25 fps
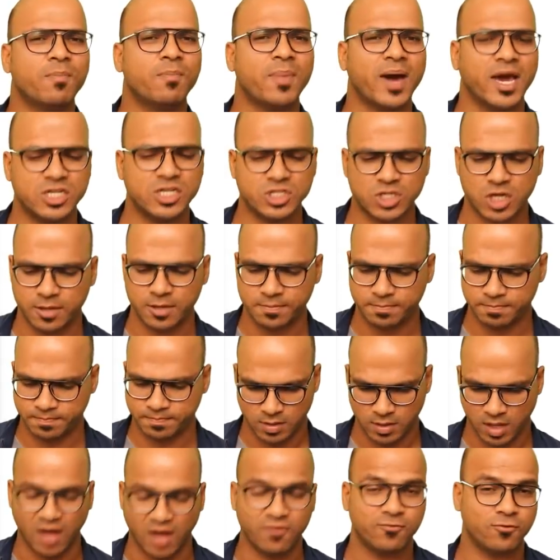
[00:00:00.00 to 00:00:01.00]
PyCharm.
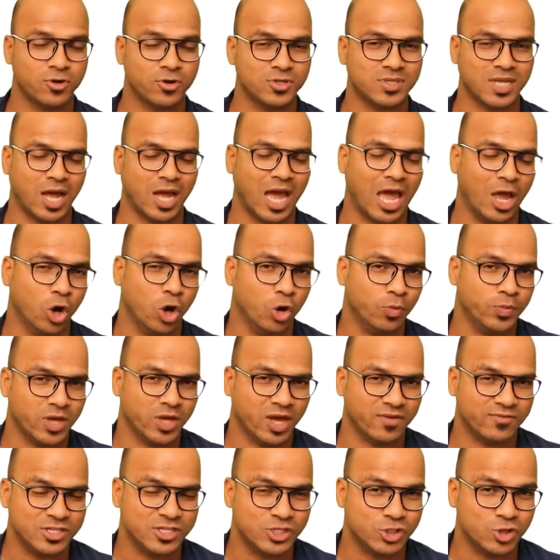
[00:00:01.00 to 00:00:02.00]
Of course, I hope you
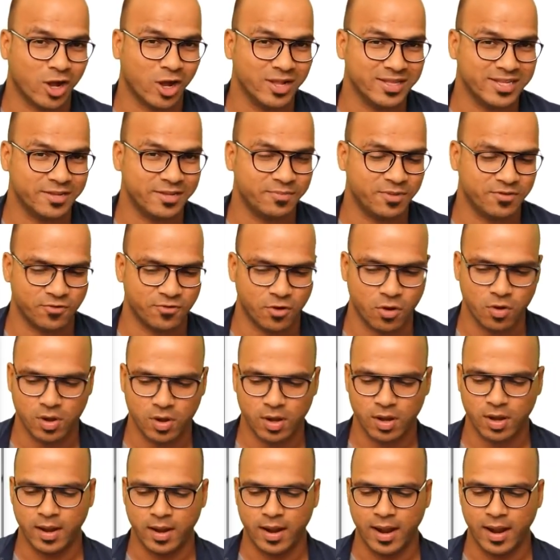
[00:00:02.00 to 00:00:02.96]
have installed it before.